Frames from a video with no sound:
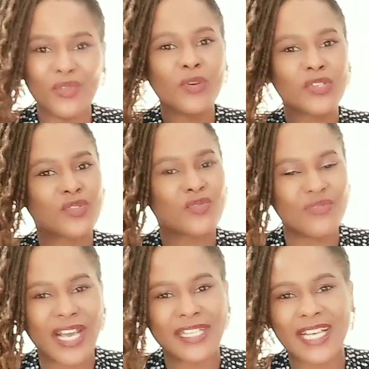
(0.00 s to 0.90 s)
No
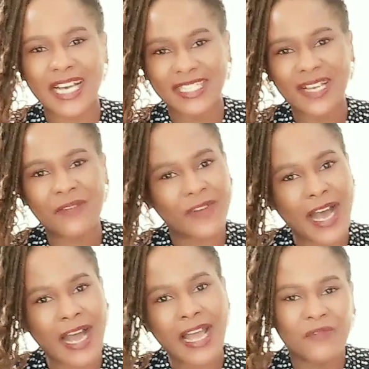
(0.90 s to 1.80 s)
student has
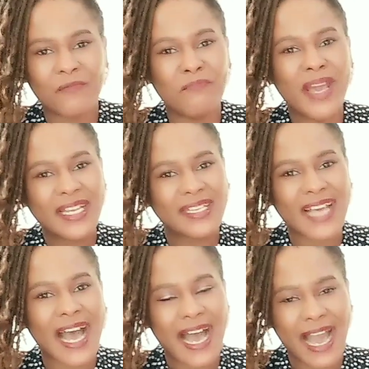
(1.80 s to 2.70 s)
ever made
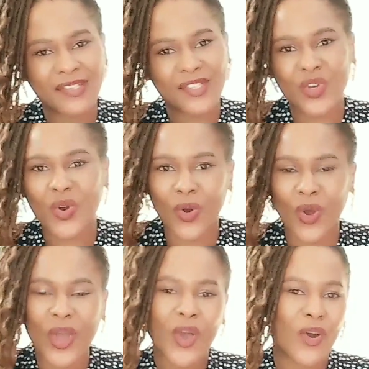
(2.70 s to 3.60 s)
that high score
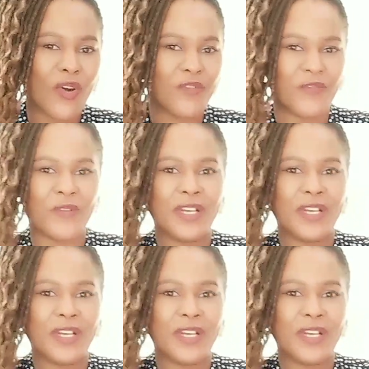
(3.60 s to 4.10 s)
of